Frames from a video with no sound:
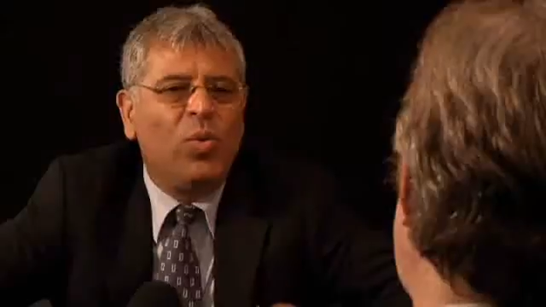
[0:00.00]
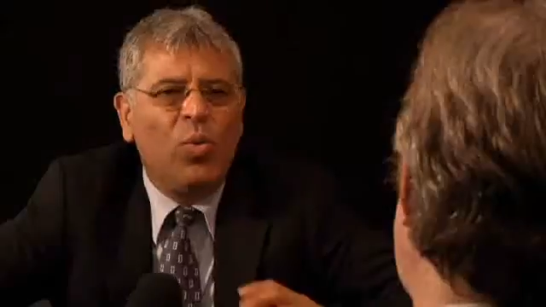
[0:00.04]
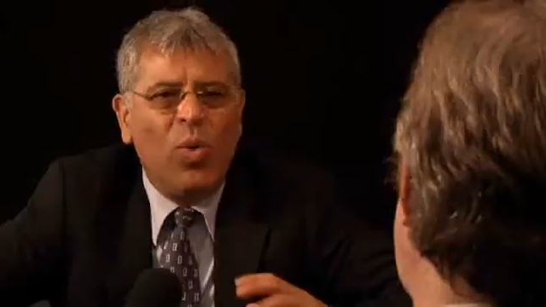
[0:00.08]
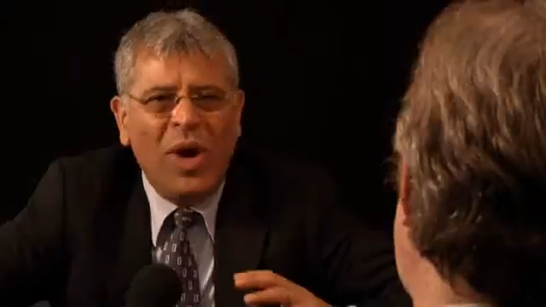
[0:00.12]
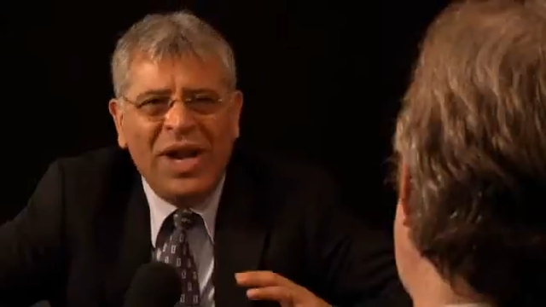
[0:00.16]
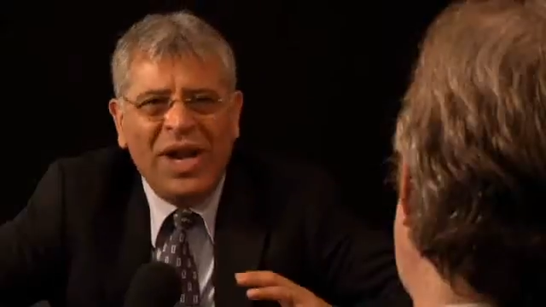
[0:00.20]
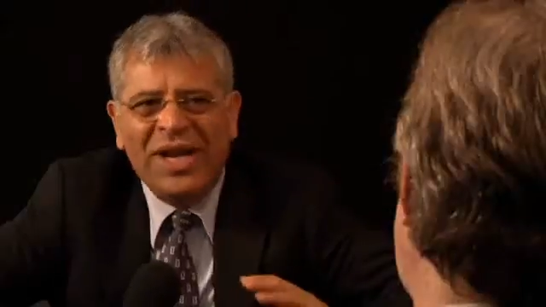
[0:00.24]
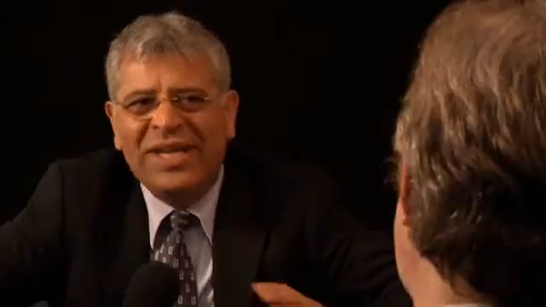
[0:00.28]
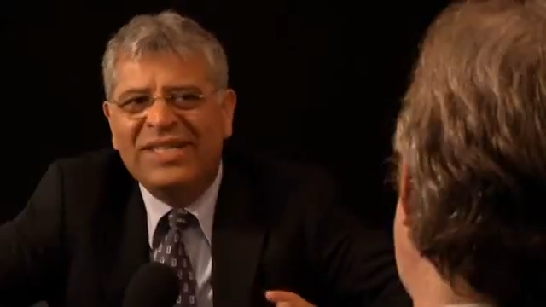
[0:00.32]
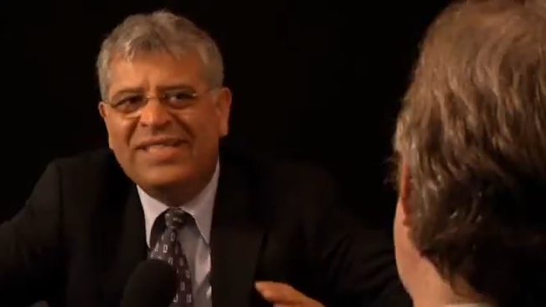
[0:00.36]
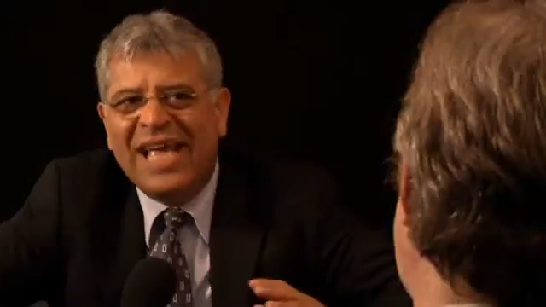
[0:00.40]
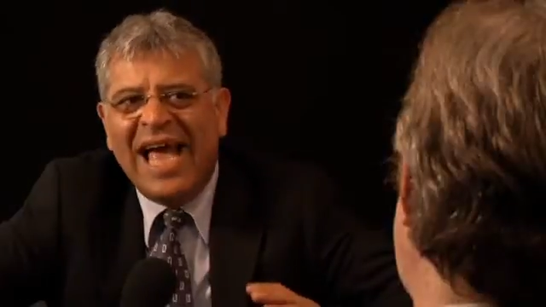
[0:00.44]

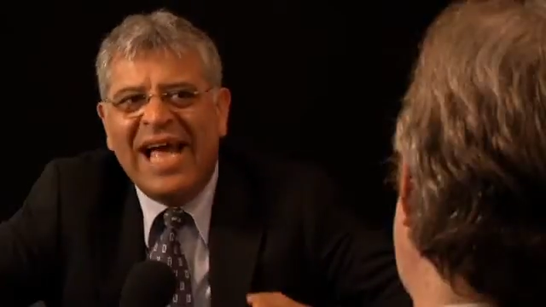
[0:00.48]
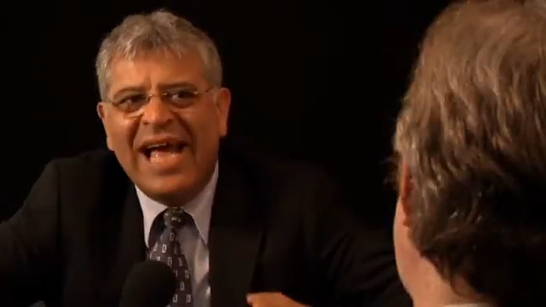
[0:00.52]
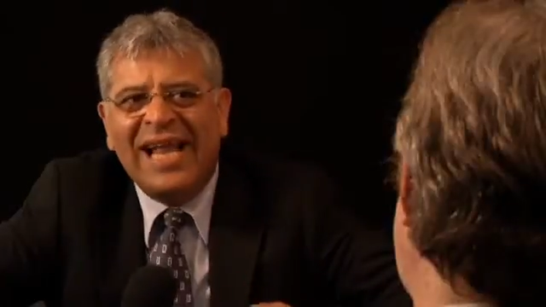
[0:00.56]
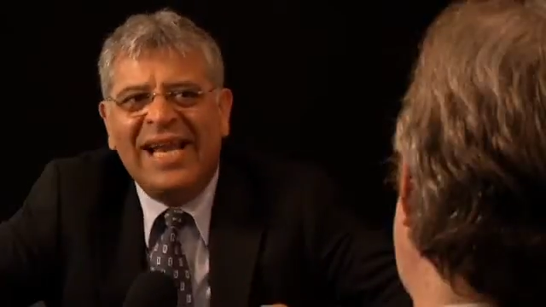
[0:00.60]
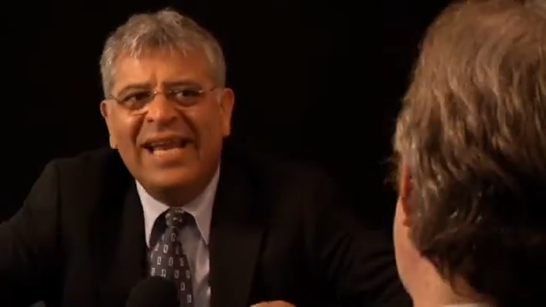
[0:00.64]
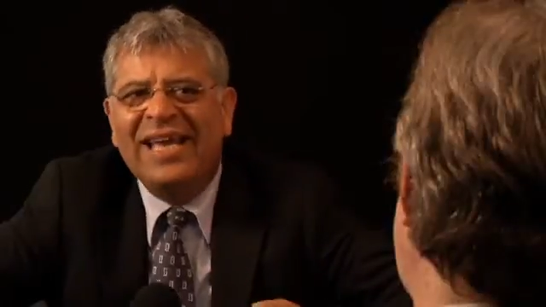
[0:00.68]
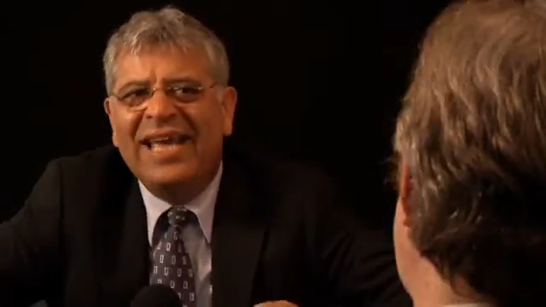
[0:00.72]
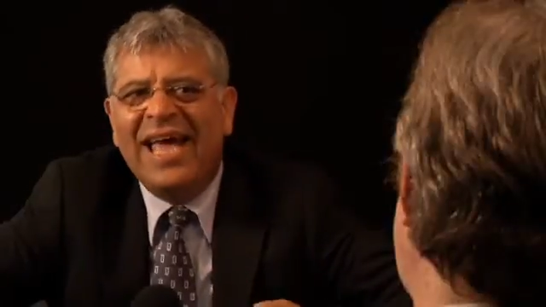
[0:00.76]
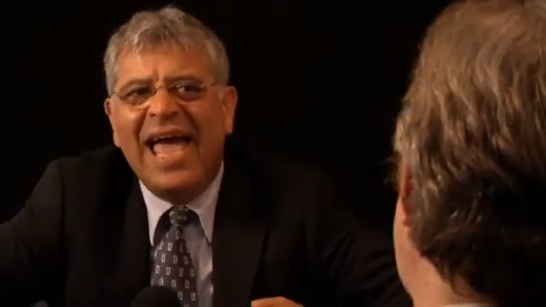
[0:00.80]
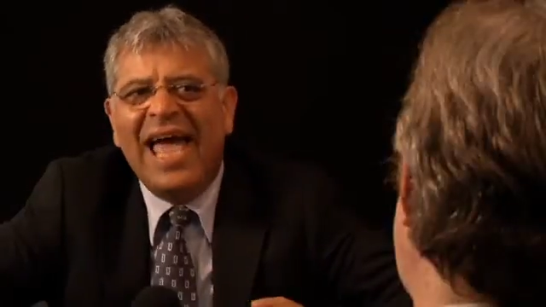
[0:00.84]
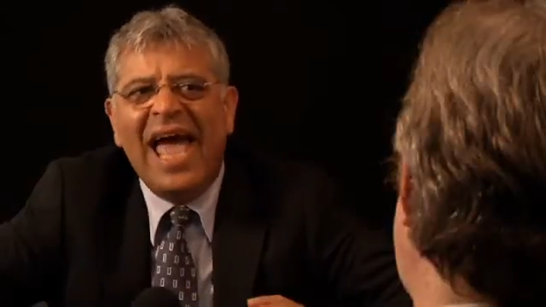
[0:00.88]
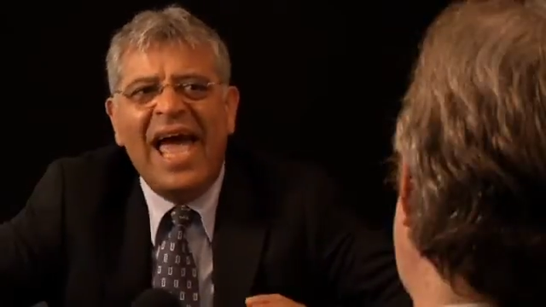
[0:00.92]
What
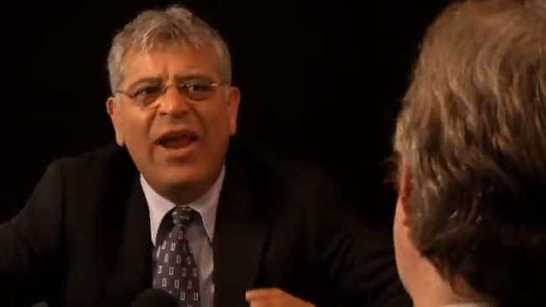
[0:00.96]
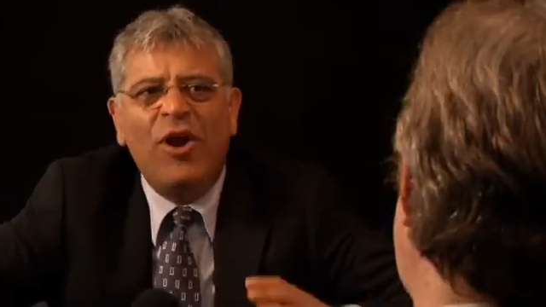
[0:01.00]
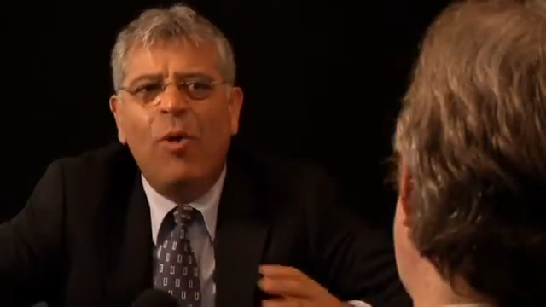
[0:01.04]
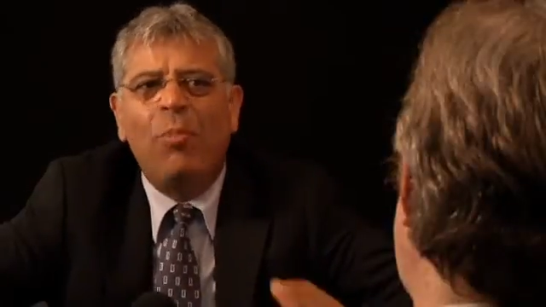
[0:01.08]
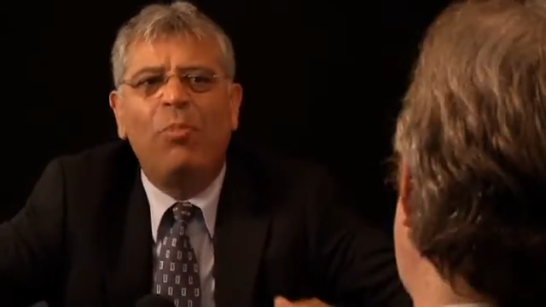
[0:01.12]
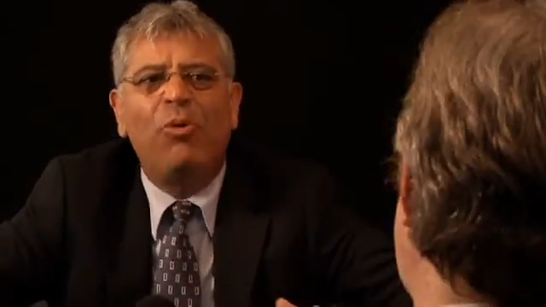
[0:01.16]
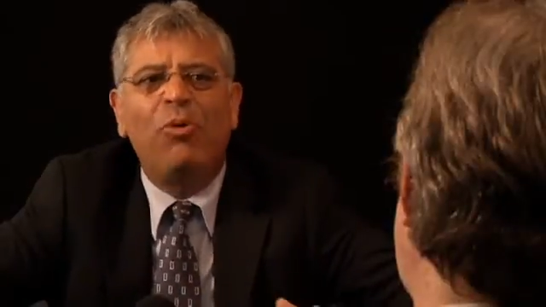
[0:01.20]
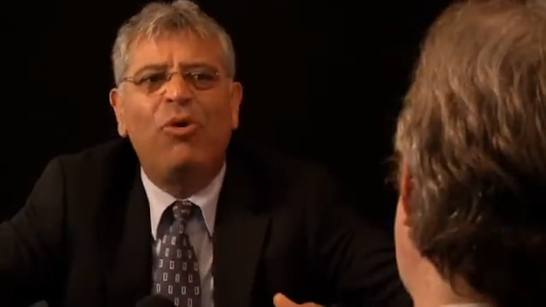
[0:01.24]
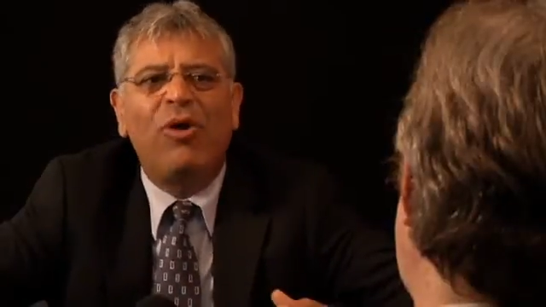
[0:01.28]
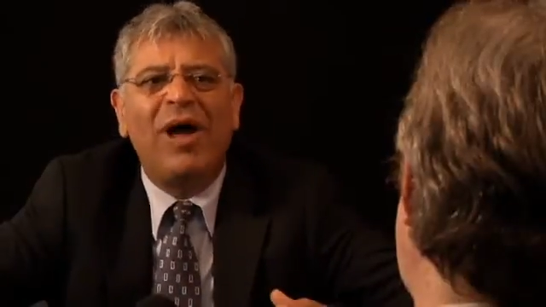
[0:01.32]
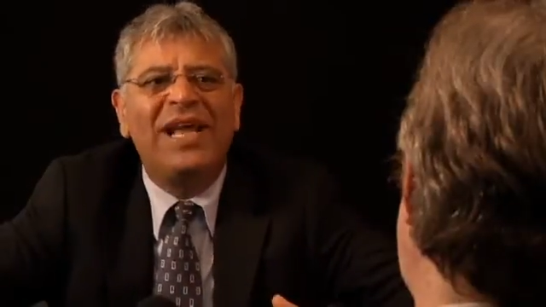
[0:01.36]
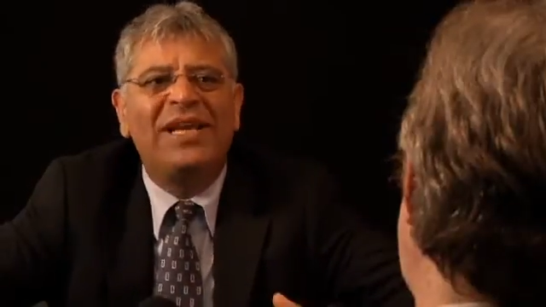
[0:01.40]
exactly can
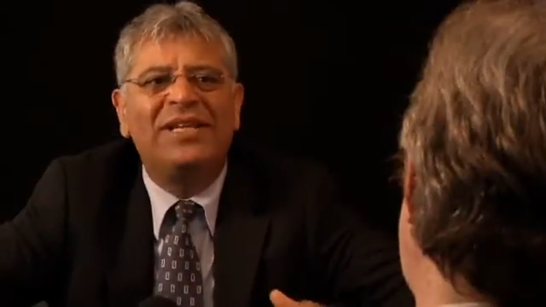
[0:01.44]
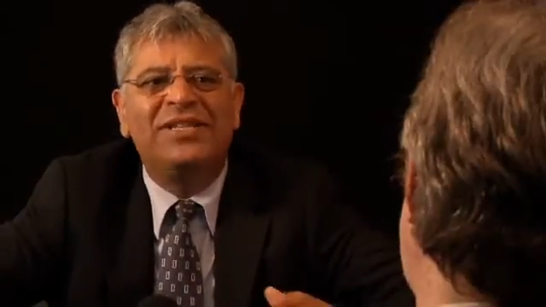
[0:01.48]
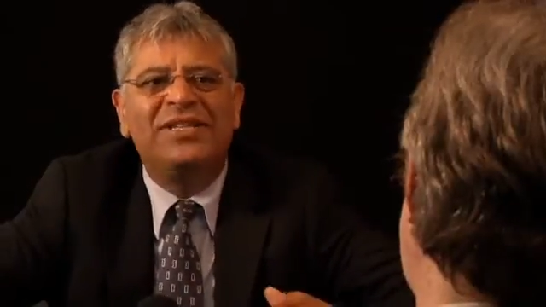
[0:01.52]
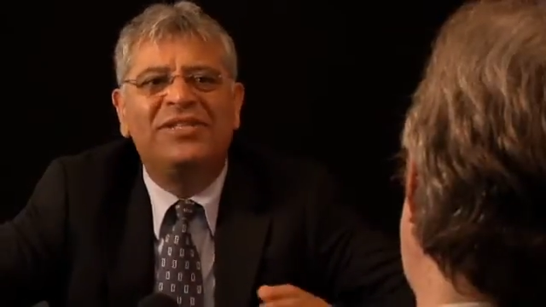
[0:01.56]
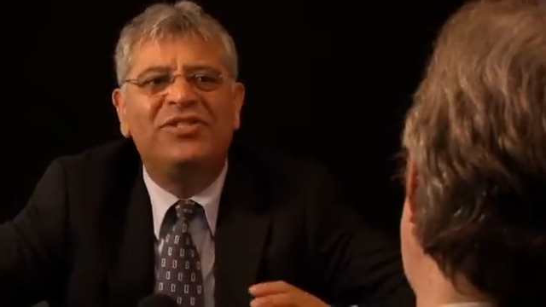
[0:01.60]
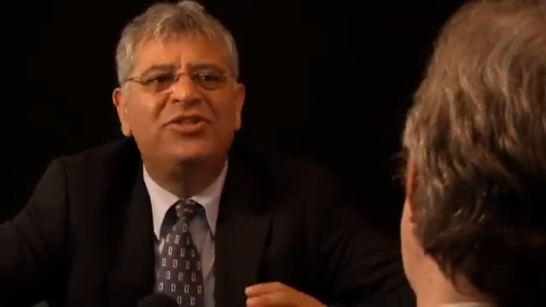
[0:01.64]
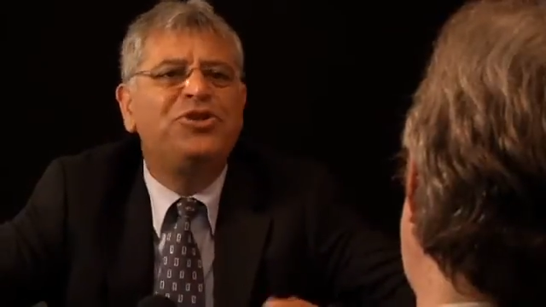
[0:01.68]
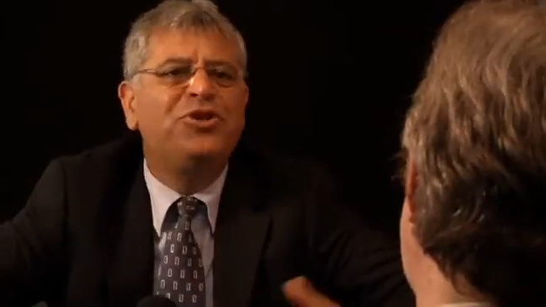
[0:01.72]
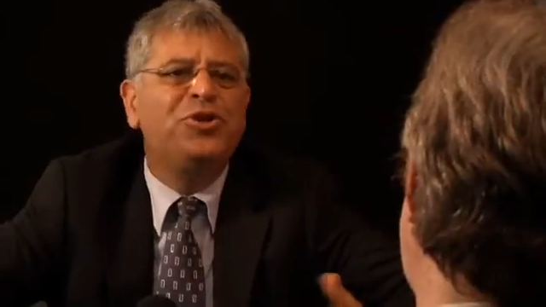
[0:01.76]
operators